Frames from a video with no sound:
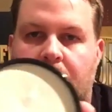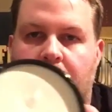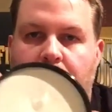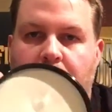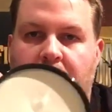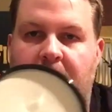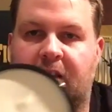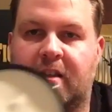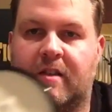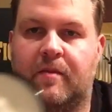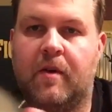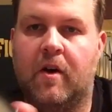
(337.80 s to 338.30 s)

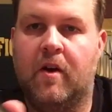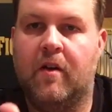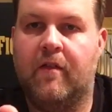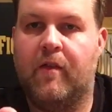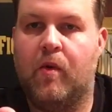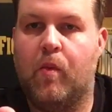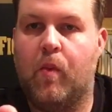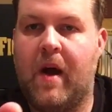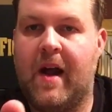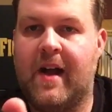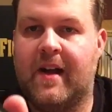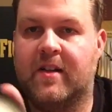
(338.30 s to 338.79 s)
Well, it's more of
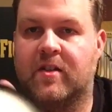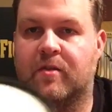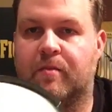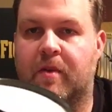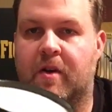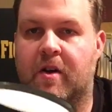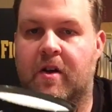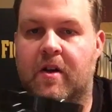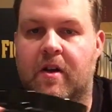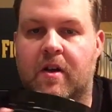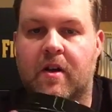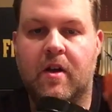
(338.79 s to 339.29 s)
a wax,
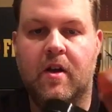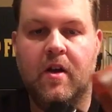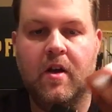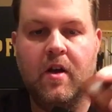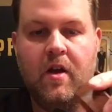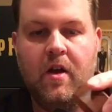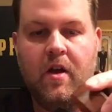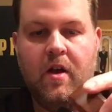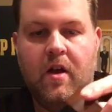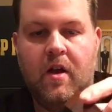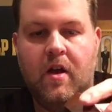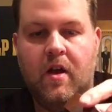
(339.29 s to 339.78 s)
but
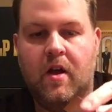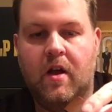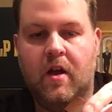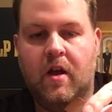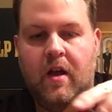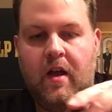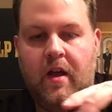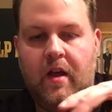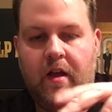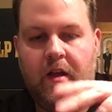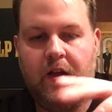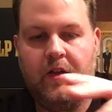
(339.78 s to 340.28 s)

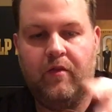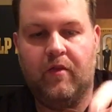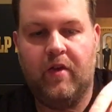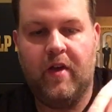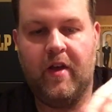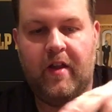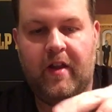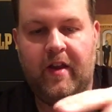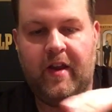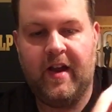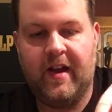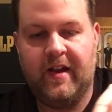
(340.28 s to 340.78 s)

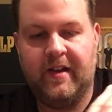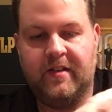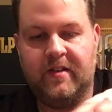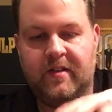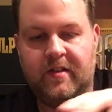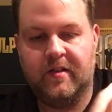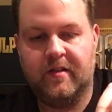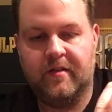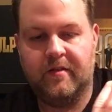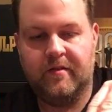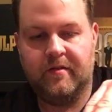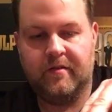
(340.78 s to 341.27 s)
really
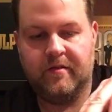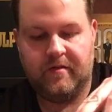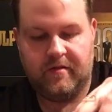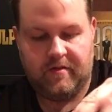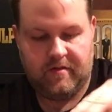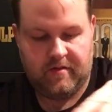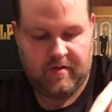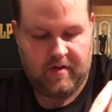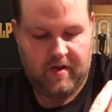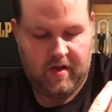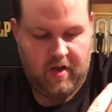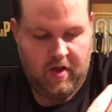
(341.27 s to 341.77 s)
nice
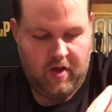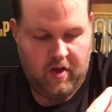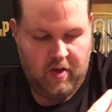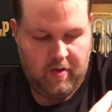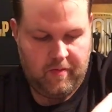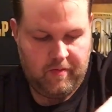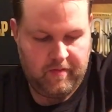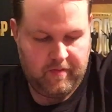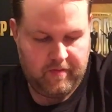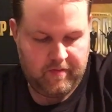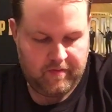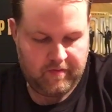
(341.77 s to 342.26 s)

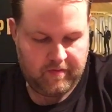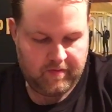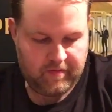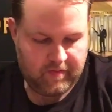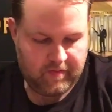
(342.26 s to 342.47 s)
um,